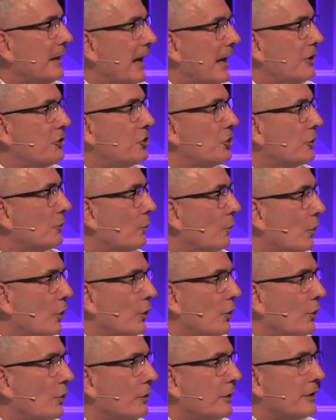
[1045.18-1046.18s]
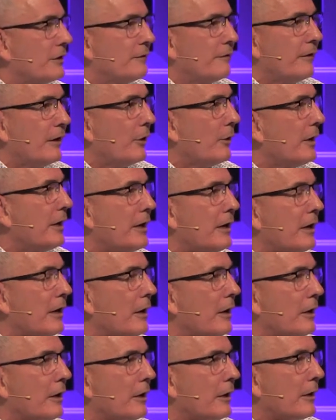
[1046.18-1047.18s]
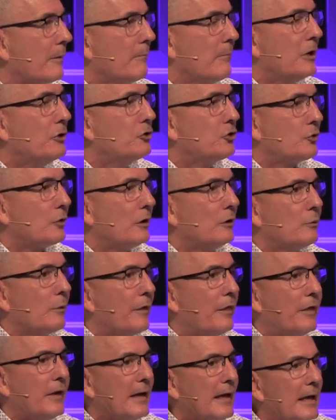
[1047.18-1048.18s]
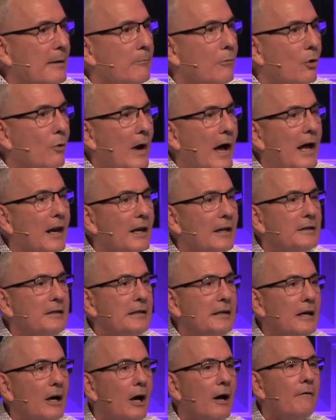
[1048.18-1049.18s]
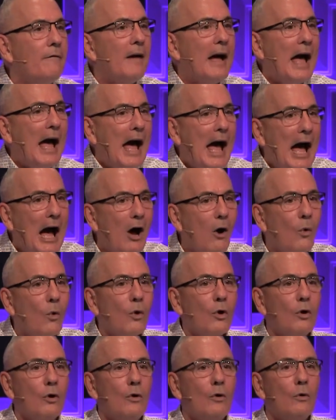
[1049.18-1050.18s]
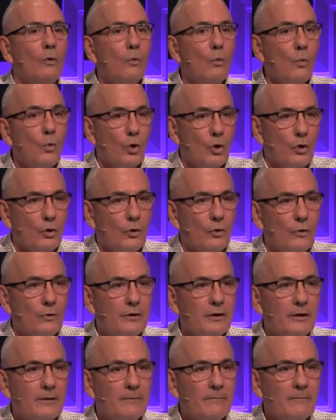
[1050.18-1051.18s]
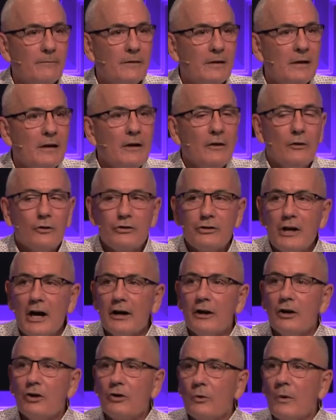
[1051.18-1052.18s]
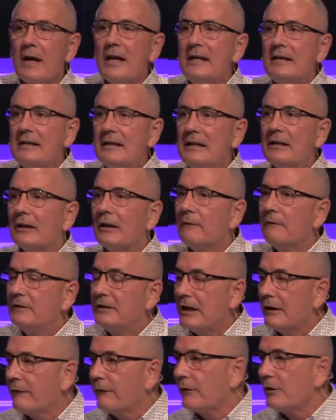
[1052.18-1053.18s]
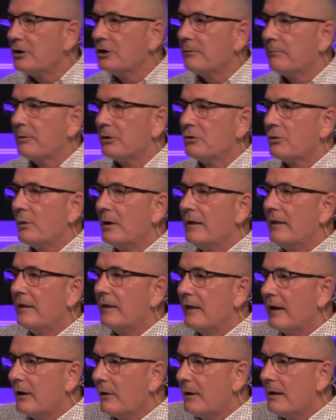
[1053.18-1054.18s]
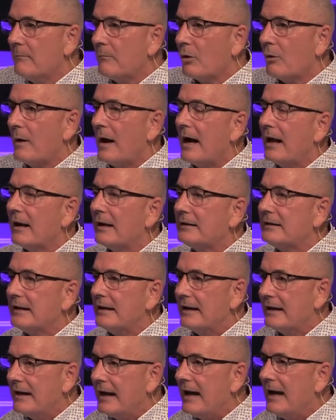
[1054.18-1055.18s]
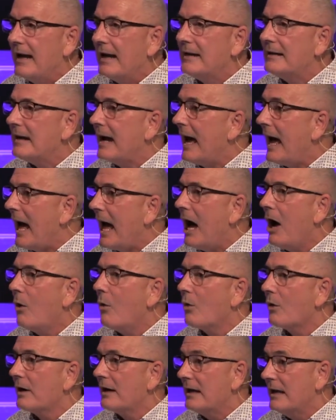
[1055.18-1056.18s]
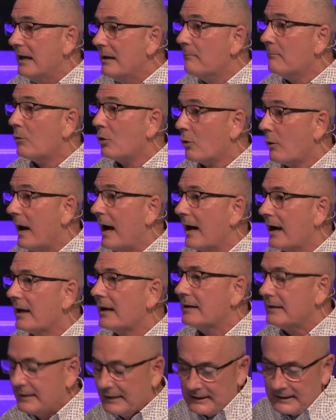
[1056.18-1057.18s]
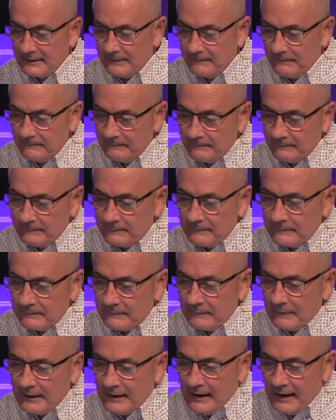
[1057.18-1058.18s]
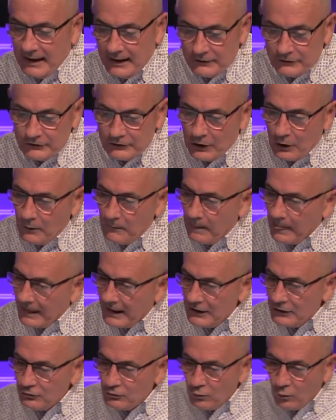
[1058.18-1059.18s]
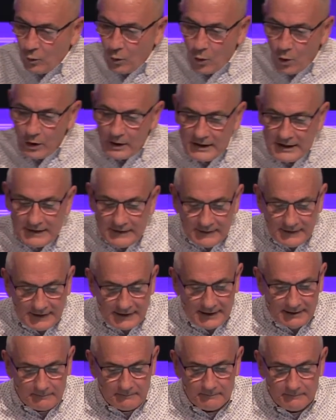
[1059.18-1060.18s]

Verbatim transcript: ancient world is very commensurate with the immorality of our world. There's not a great deal of difference between their immorality and, and our immorality. And so he's warning them